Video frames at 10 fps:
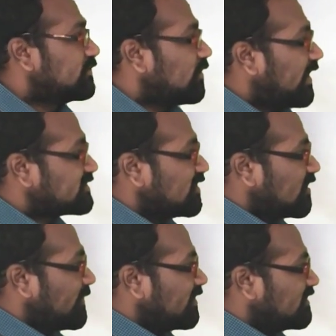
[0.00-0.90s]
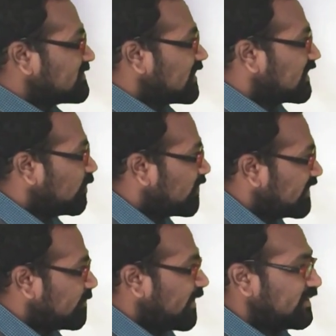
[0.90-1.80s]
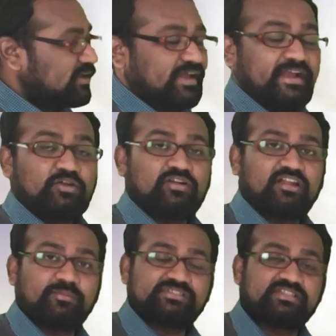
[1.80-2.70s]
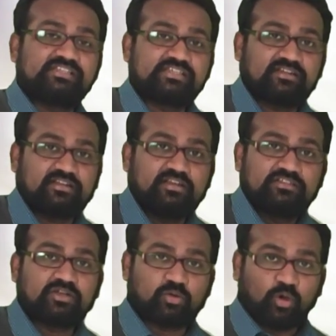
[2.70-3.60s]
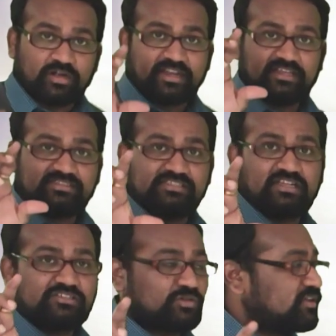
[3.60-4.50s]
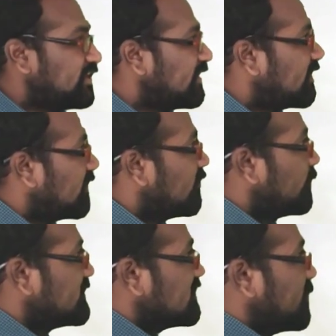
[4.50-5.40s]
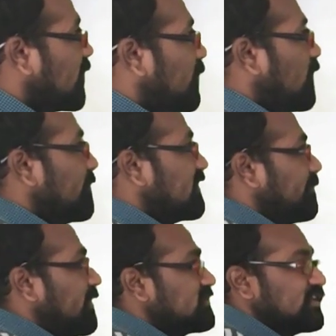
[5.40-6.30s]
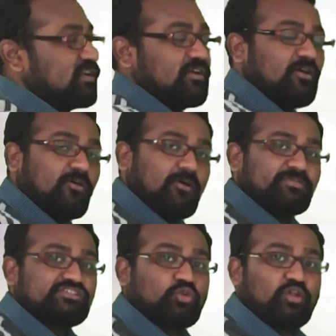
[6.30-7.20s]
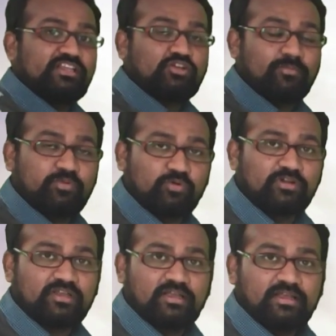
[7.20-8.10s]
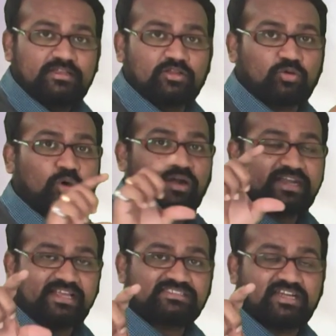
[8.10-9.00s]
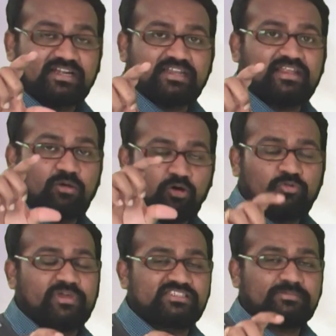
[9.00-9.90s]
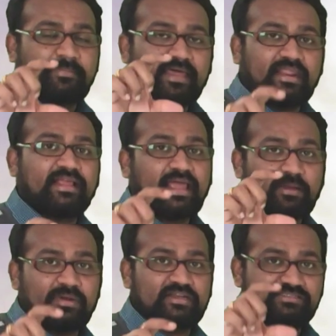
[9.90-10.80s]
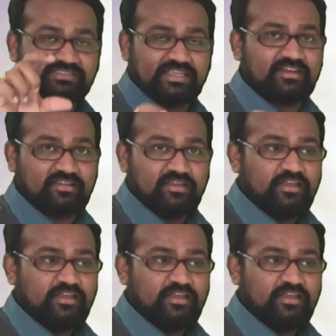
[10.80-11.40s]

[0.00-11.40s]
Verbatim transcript: the vascular bundles are covered by the endodermis region. The cortex is also there, which is performing the function of storage of food. The cortex contains always parenchymatous cell.